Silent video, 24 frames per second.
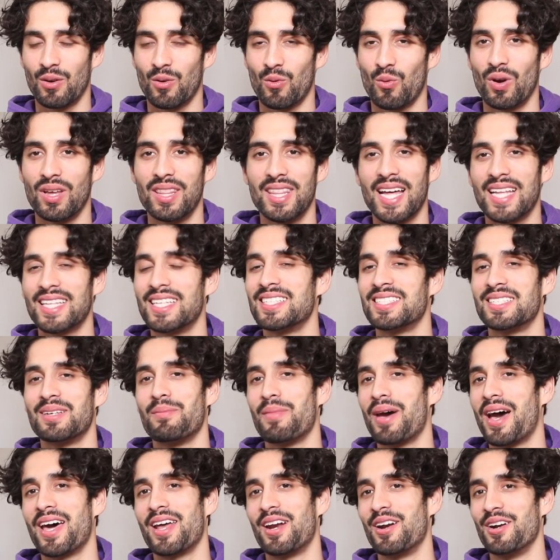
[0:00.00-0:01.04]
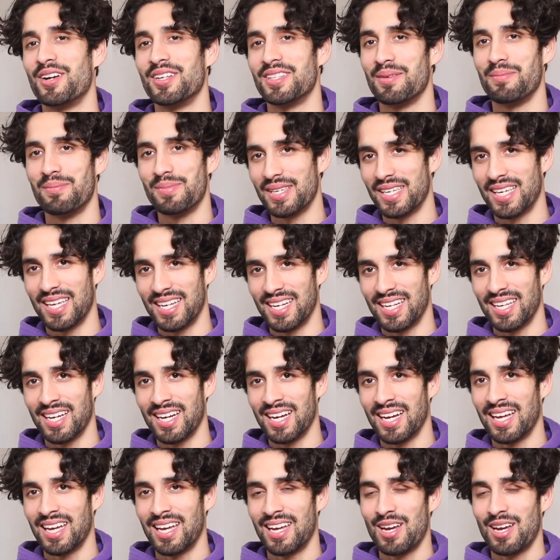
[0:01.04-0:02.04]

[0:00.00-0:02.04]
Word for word: when that doesn't matter at the beginning.